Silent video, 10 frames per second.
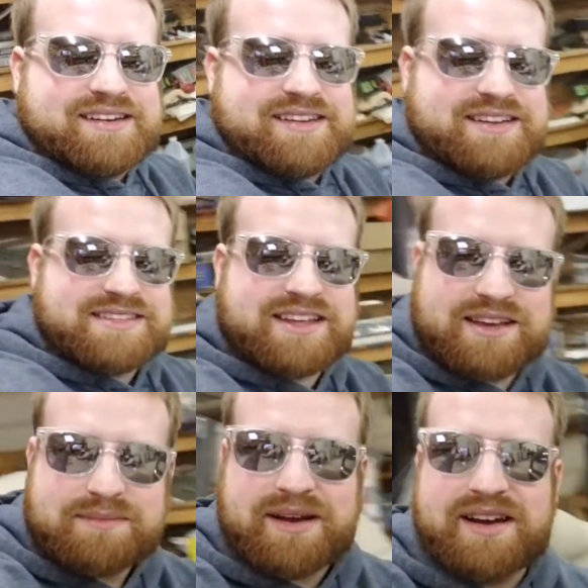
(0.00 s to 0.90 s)
it's
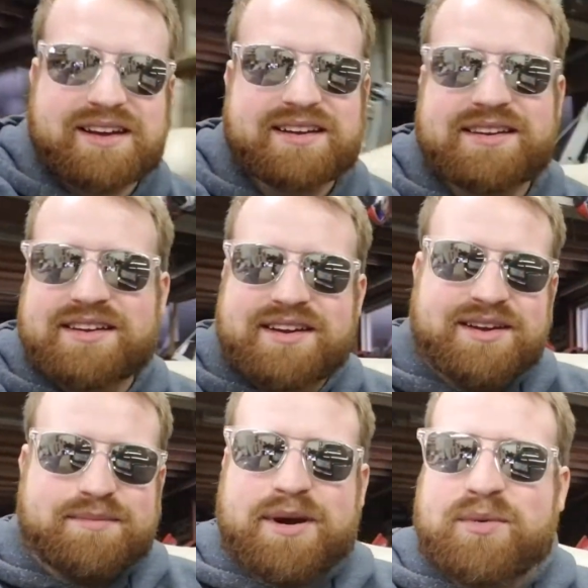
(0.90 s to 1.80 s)
like my
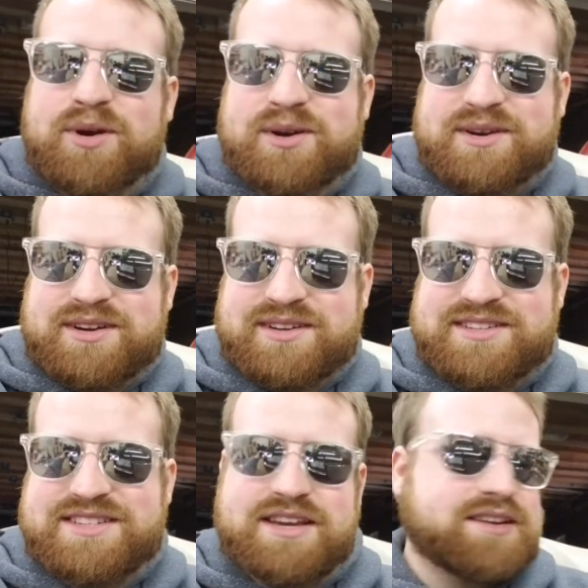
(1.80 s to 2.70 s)
my work
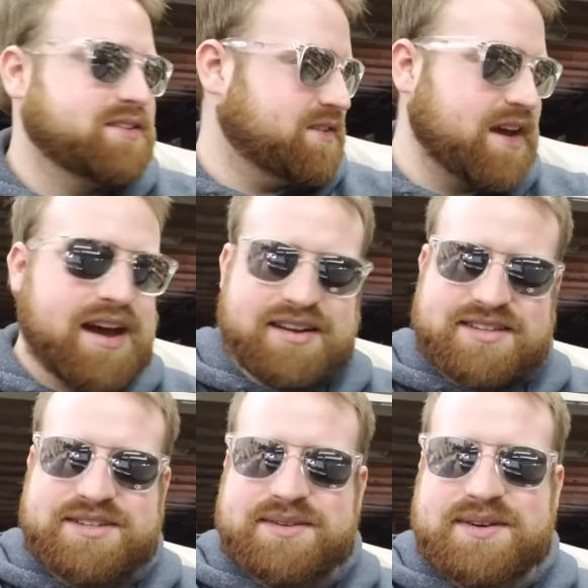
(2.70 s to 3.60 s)
seat now
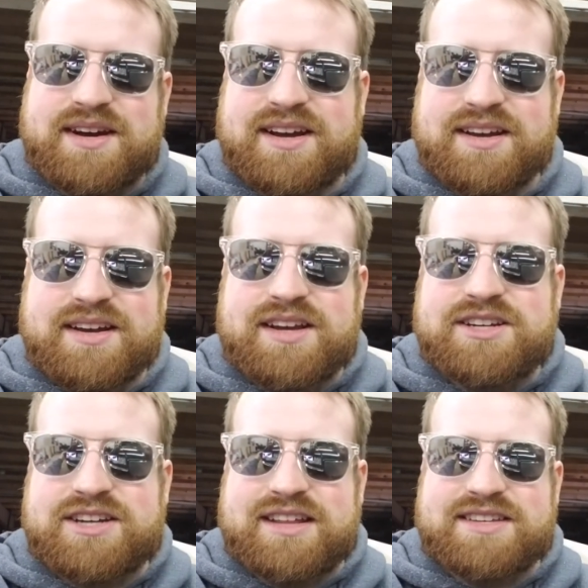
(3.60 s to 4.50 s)
to uh,
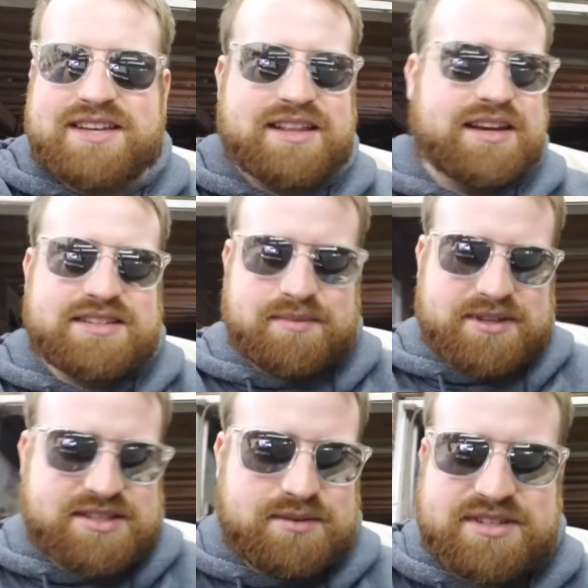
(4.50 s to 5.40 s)
shine these headlights up. Let's
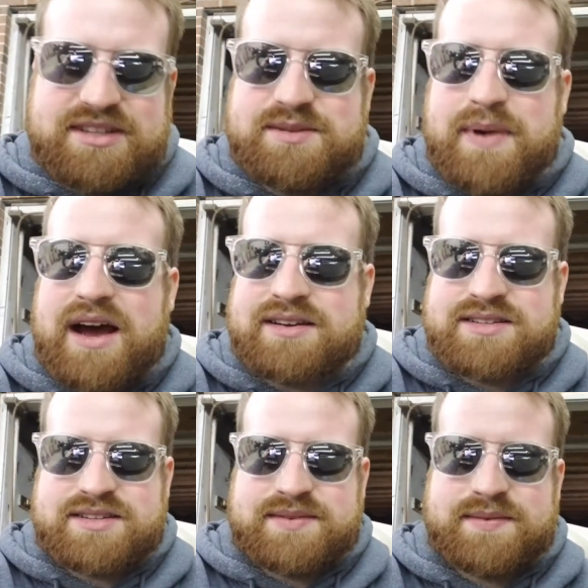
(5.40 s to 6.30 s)
see what's in this box.